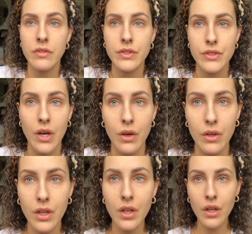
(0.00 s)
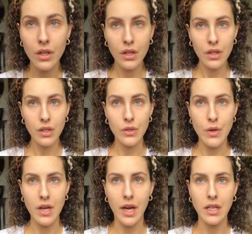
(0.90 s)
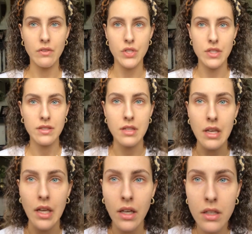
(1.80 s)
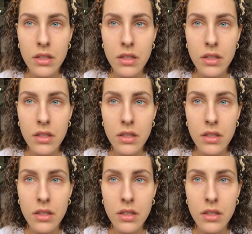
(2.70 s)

so you can kind of just see